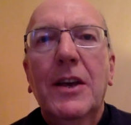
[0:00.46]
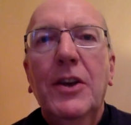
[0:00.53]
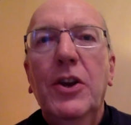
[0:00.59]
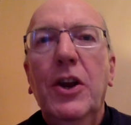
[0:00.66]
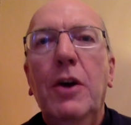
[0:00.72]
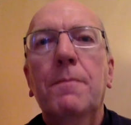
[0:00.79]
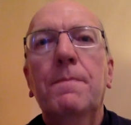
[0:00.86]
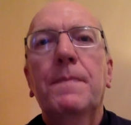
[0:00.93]

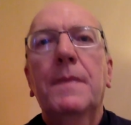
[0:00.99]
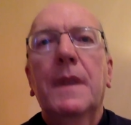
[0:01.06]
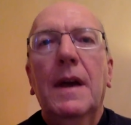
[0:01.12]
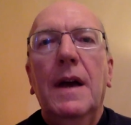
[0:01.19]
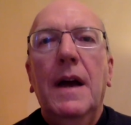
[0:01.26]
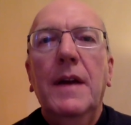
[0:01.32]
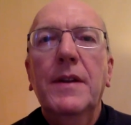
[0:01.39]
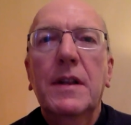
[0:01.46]

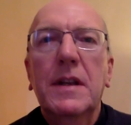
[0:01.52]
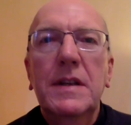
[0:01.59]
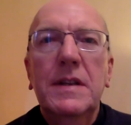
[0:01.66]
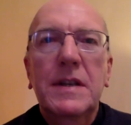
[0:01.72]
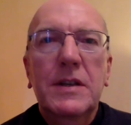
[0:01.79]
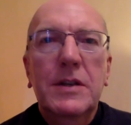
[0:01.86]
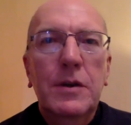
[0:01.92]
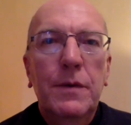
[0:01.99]

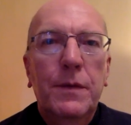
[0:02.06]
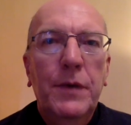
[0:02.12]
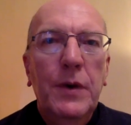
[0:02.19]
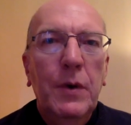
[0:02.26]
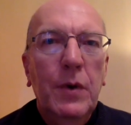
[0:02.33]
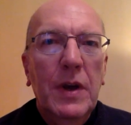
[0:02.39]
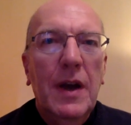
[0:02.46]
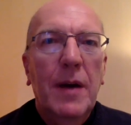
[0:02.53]
Analytics of
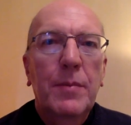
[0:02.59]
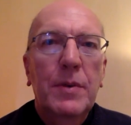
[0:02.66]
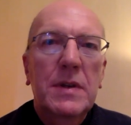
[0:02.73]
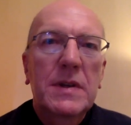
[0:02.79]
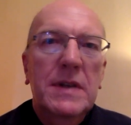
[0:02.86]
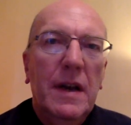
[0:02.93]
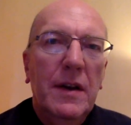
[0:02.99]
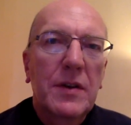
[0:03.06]
viewing
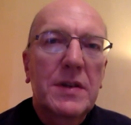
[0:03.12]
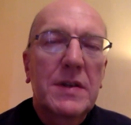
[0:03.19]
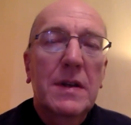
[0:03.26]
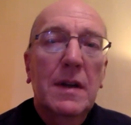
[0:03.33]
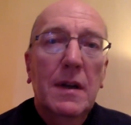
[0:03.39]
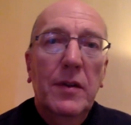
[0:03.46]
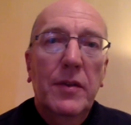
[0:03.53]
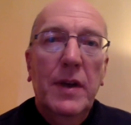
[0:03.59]
habits tell us
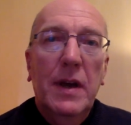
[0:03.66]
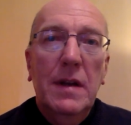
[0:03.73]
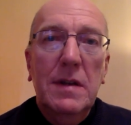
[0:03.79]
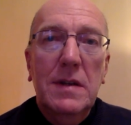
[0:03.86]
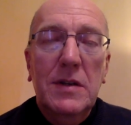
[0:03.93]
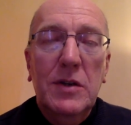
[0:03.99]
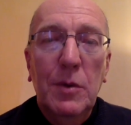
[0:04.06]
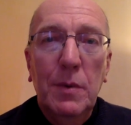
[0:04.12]

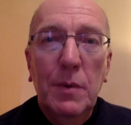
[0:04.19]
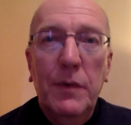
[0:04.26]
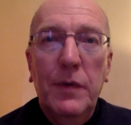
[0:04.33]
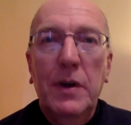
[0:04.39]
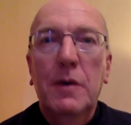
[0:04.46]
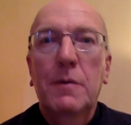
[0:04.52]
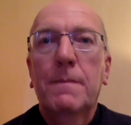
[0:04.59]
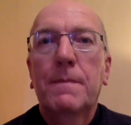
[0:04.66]
that some of
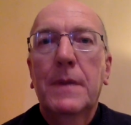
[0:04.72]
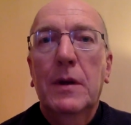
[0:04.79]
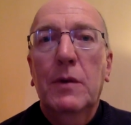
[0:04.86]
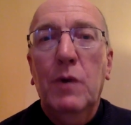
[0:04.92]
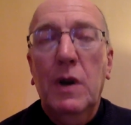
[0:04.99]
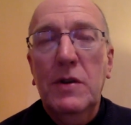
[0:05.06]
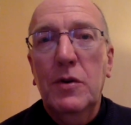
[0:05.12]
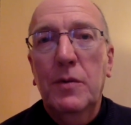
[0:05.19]
you,
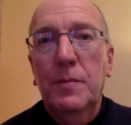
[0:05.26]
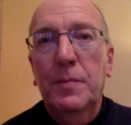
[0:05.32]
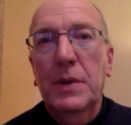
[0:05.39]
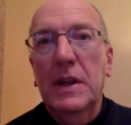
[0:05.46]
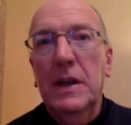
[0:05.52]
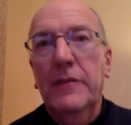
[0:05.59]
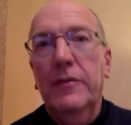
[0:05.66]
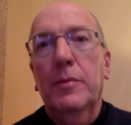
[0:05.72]
quite
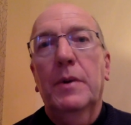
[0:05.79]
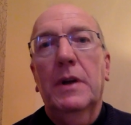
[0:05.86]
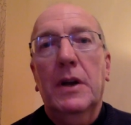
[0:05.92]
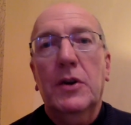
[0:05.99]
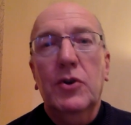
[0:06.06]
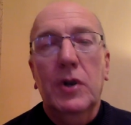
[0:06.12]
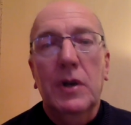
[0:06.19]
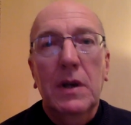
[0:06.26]
unbelievably
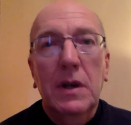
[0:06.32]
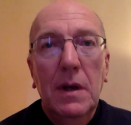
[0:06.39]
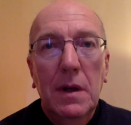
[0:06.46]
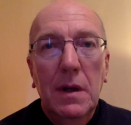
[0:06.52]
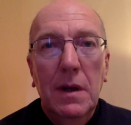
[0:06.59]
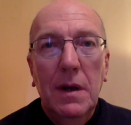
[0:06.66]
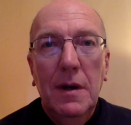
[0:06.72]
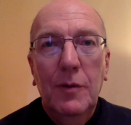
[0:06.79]
actually,
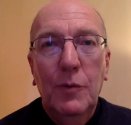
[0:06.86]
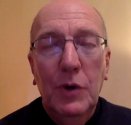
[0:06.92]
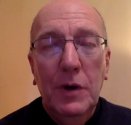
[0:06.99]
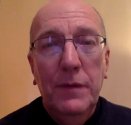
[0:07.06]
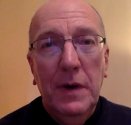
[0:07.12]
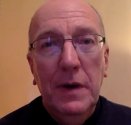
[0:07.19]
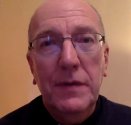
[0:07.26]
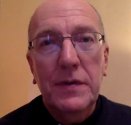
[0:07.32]
will
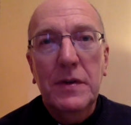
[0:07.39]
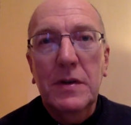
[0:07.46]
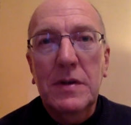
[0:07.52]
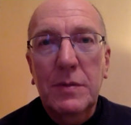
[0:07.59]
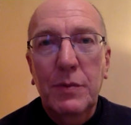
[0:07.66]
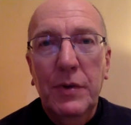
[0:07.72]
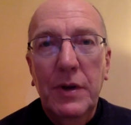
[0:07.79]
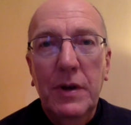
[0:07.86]
have left
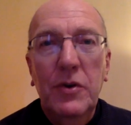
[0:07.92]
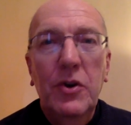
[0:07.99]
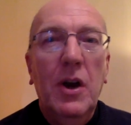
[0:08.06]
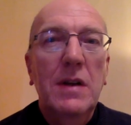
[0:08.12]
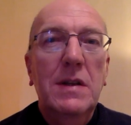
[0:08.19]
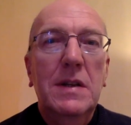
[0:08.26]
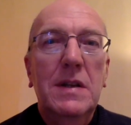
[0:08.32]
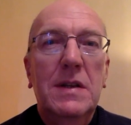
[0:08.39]
us within
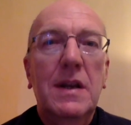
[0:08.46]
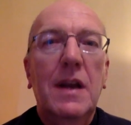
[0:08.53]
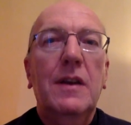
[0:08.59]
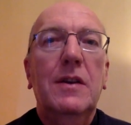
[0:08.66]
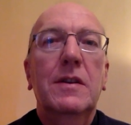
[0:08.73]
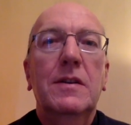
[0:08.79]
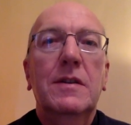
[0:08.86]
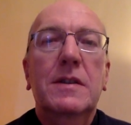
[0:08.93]
90
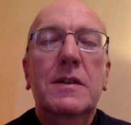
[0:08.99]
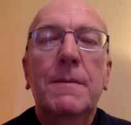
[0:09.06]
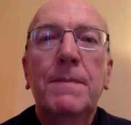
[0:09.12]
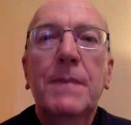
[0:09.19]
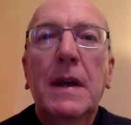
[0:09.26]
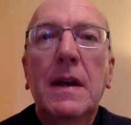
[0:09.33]
seconds.